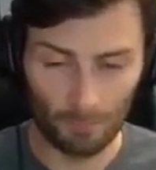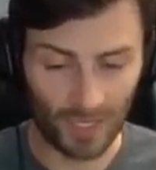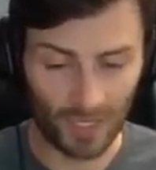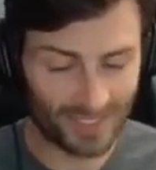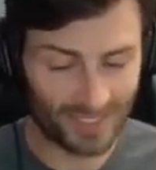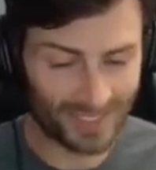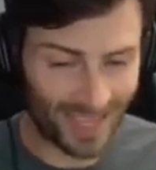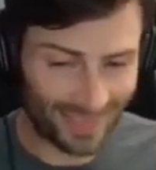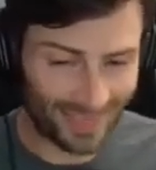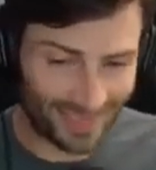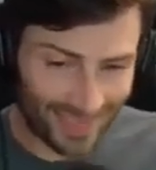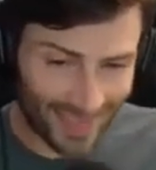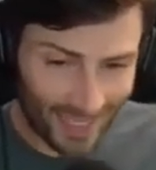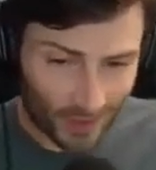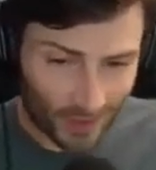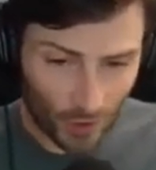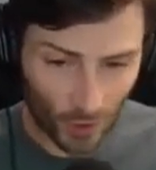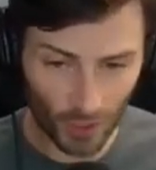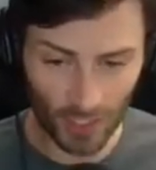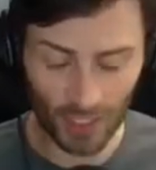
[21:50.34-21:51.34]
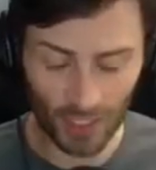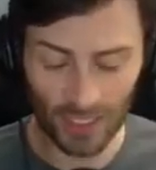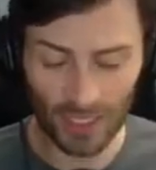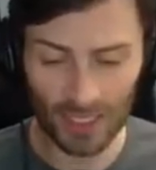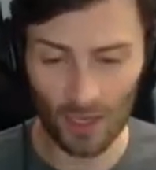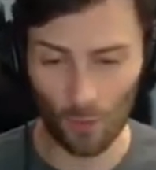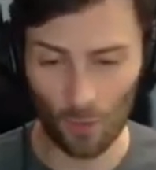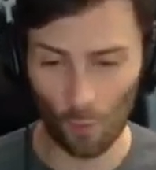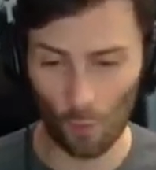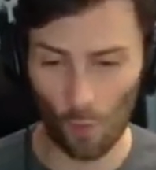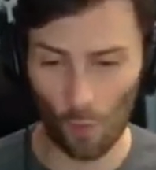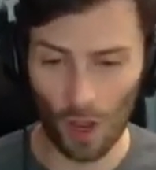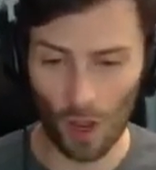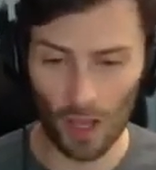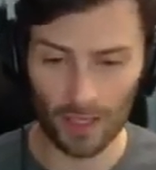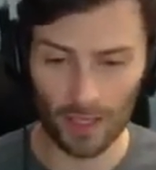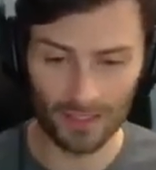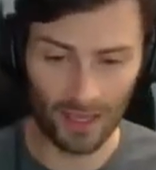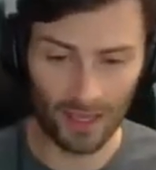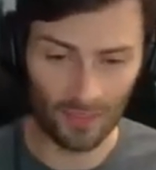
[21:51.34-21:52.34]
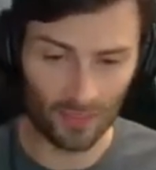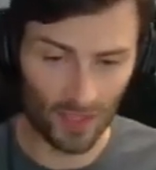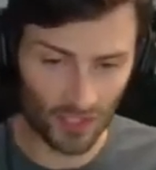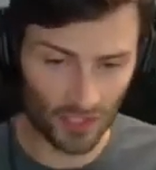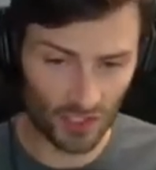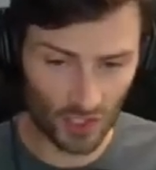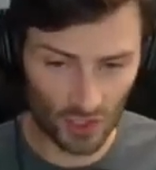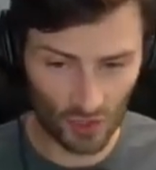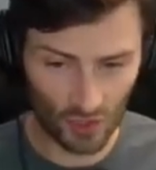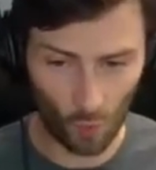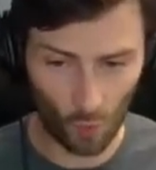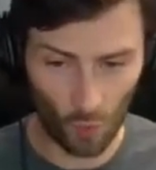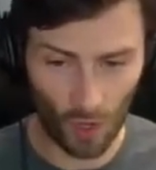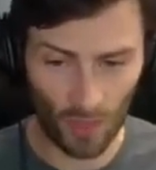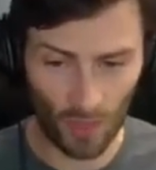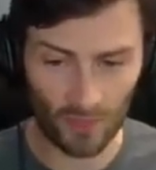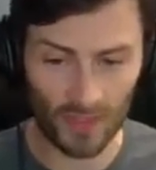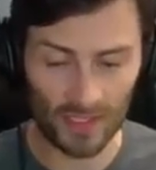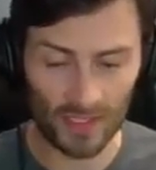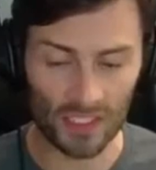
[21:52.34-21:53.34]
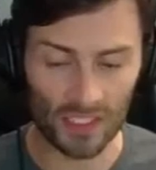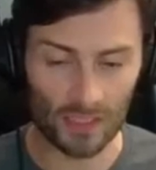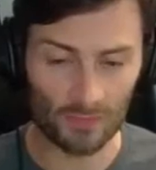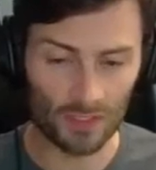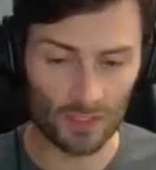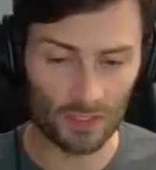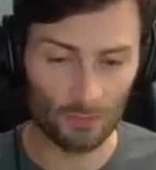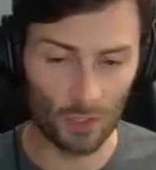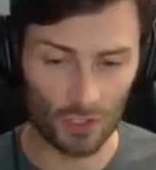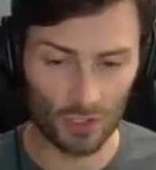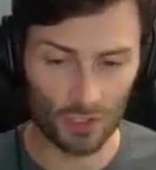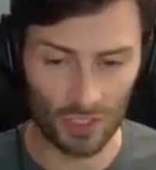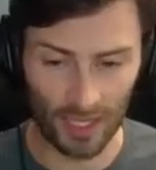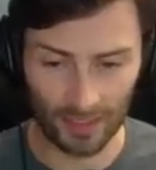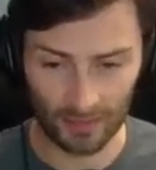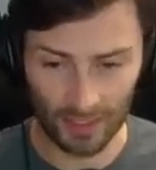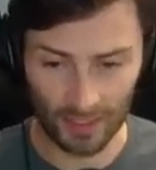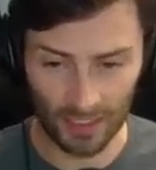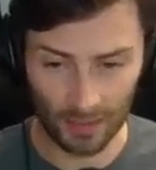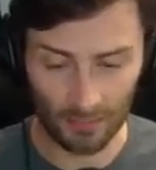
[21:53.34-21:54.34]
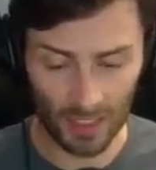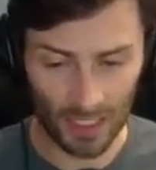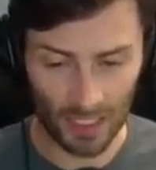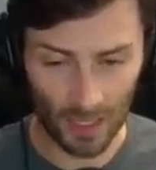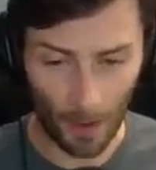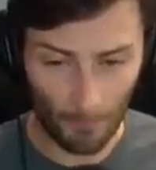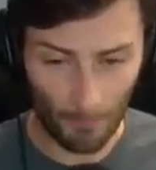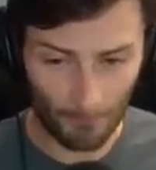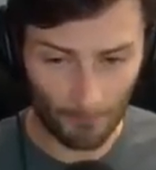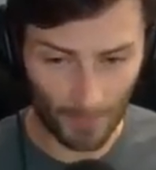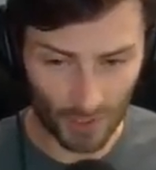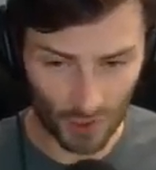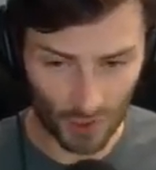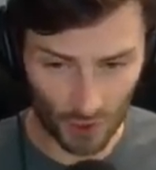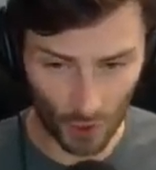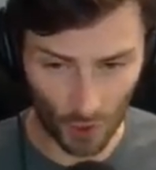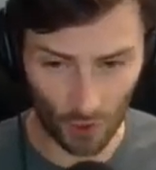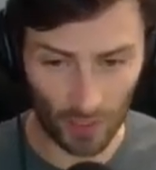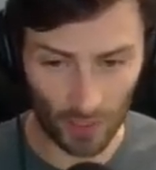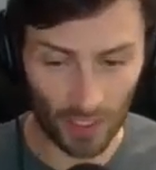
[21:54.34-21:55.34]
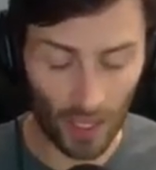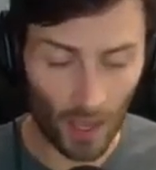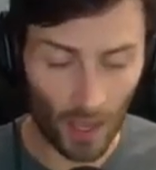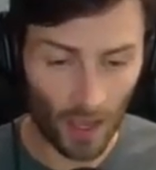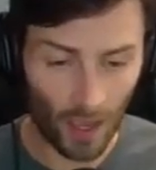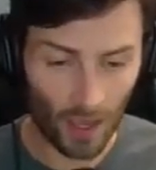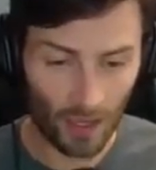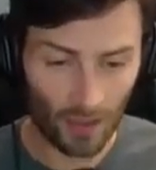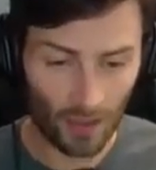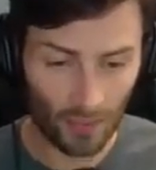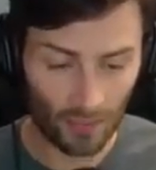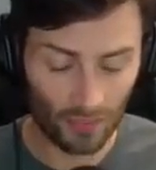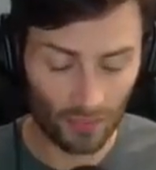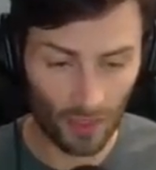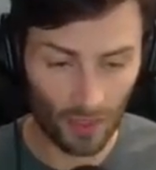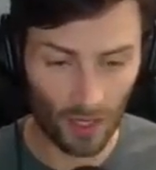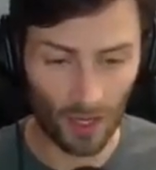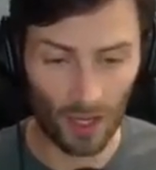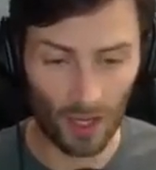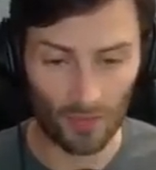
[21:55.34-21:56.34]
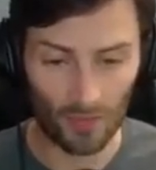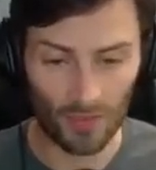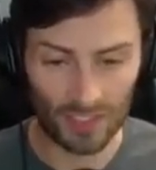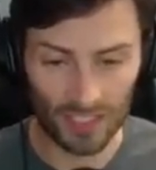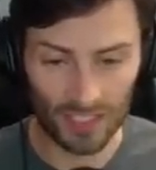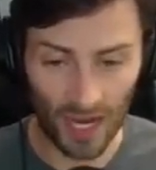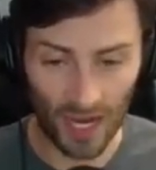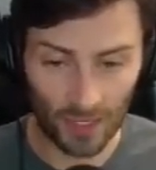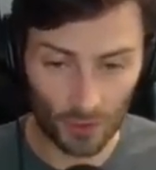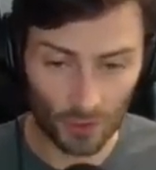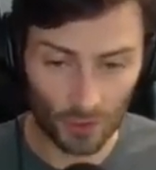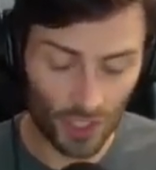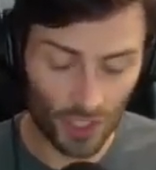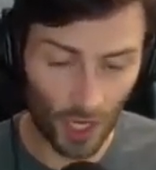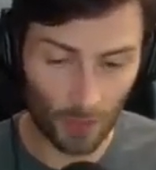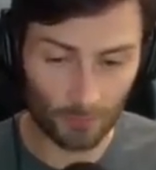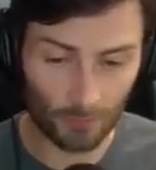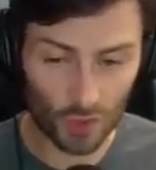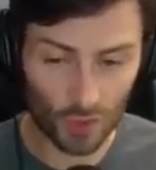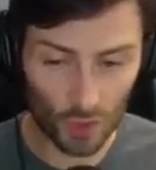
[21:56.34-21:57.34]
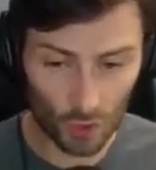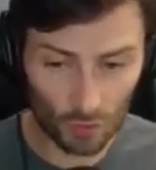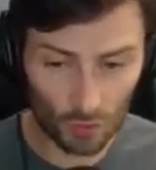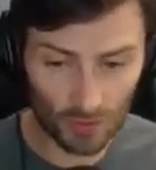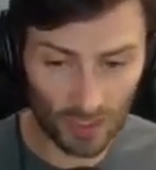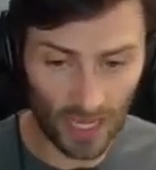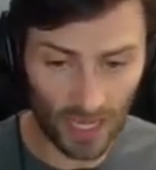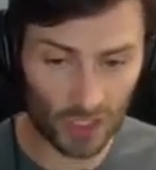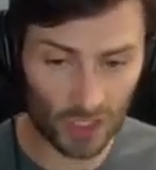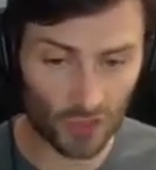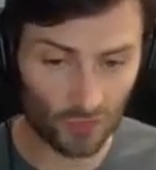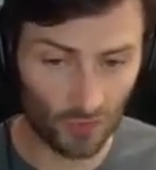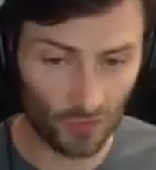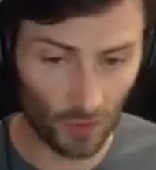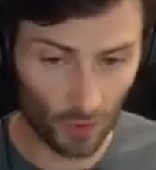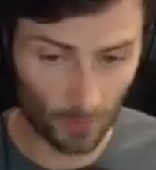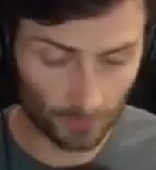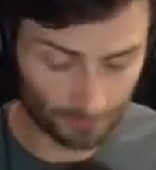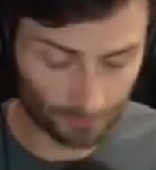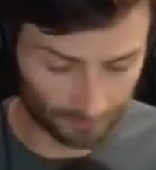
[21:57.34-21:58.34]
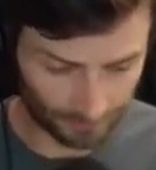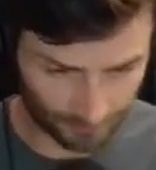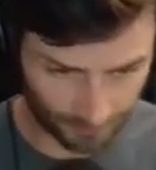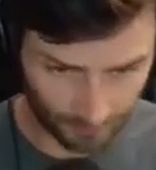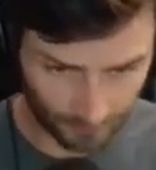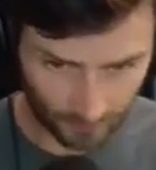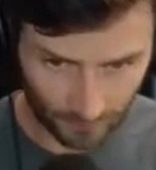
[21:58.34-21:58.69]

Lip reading: because I think they're going to get one, this is the one that seems the most likely to me, Missouri. The Tigers come to Nashville,